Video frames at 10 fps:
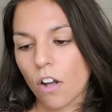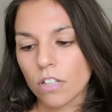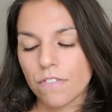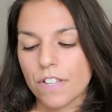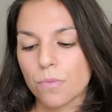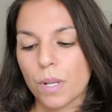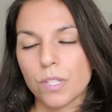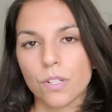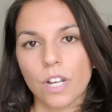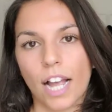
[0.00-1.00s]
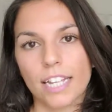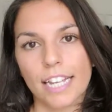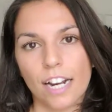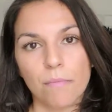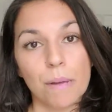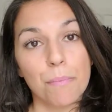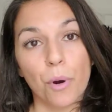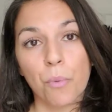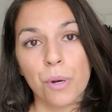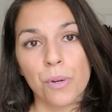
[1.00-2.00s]
All of these ones I could get on my
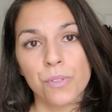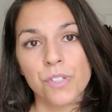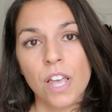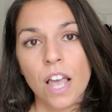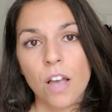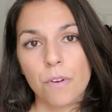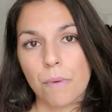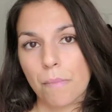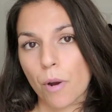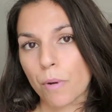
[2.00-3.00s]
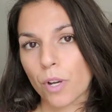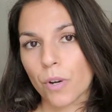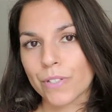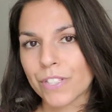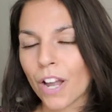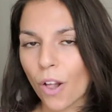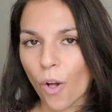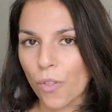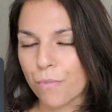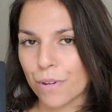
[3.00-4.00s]
promos with my promo codes. Not
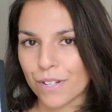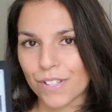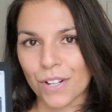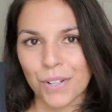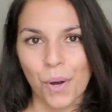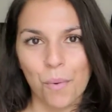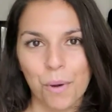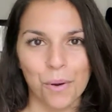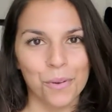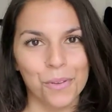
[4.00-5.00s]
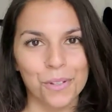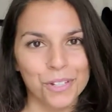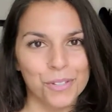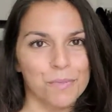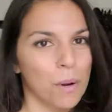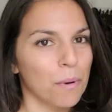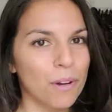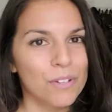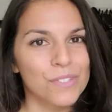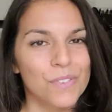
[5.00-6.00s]
all the books on Kobo you can use
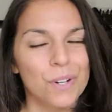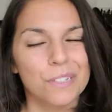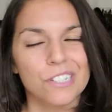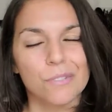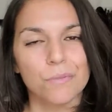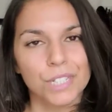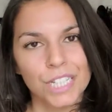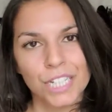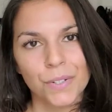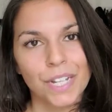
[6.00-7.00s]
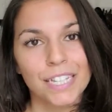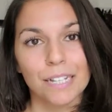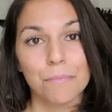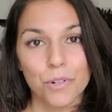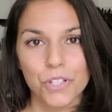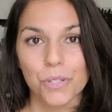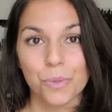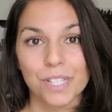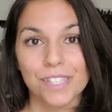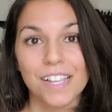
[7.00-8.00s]
promo codes for, which is really annoying. Like most of the
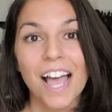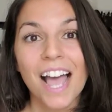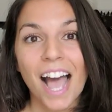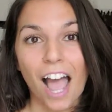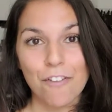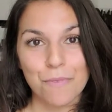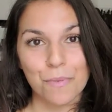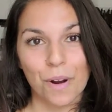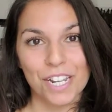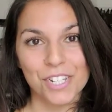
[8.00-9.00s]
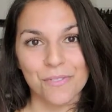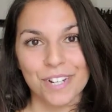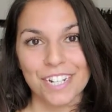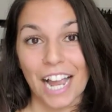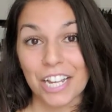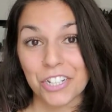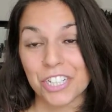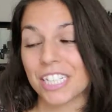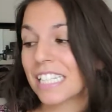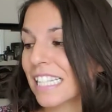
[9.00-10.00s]
ones I've been wanting to read, I
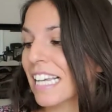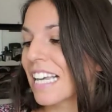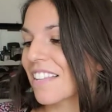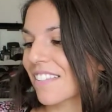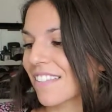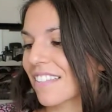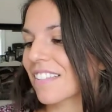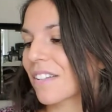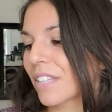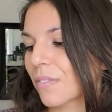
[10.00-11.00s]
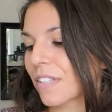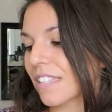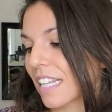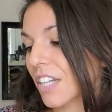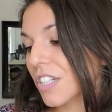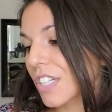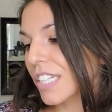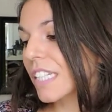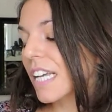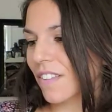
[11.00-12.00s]
couldn't. So these are the only ones that I
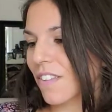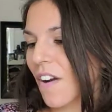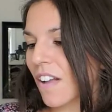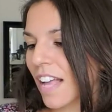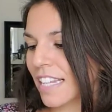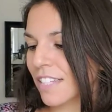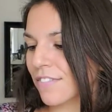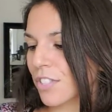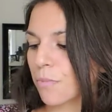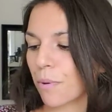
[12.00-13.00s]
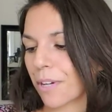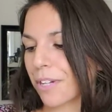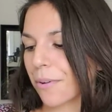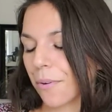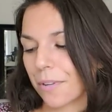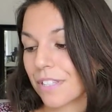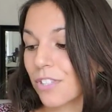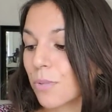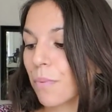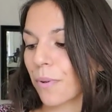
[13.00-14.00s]
could. Well, they're all kind of
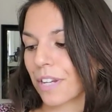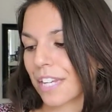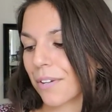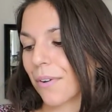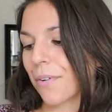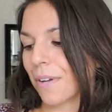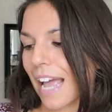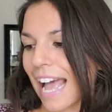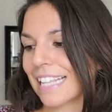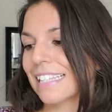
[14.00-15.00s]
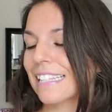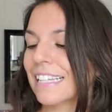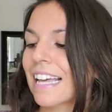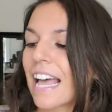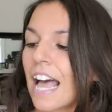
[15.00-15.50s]
superhero-esque.